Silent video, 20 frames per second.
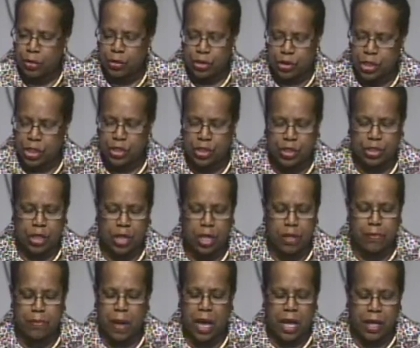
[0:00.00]
just a
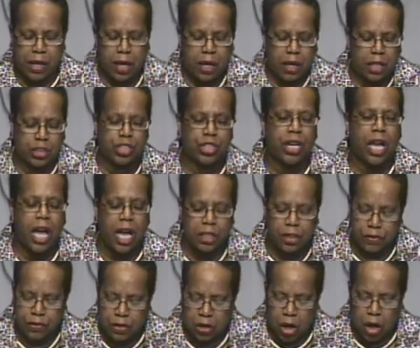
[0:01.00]
child
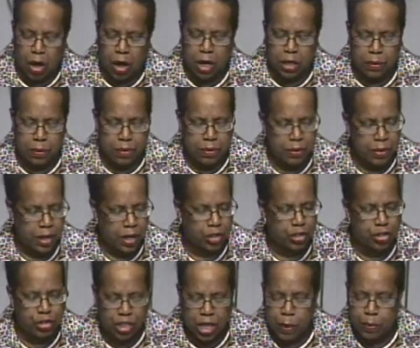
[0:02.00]
of God,
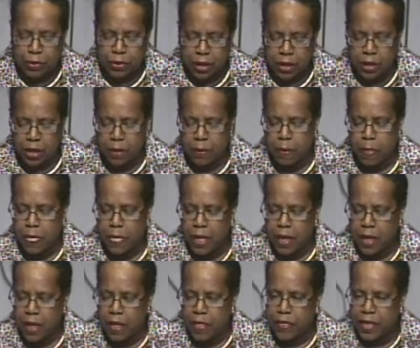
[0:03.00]
accepted,
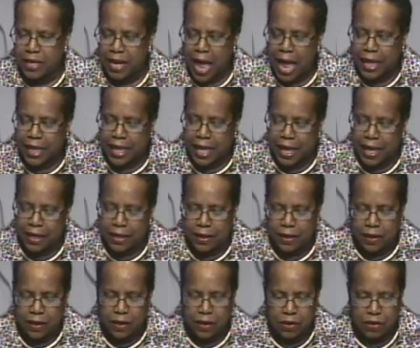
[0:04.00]
then I can
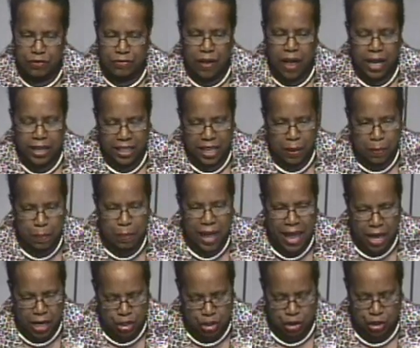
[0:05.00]
find
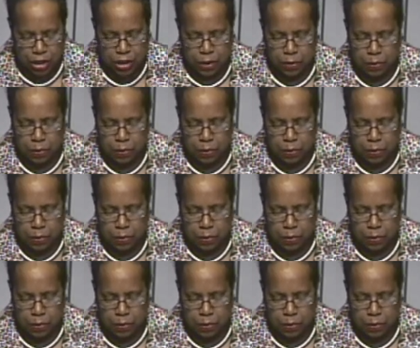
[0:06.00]
compassion.